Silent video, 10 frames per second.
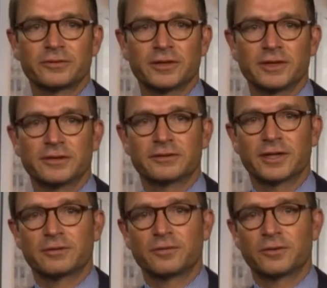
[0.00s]
studies
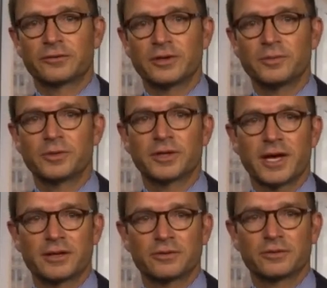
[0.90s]
that for simpler
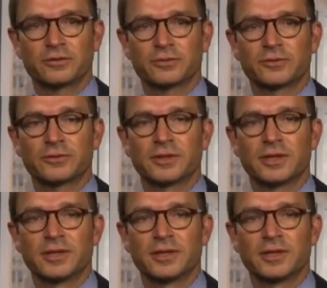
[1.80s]
aneurysms,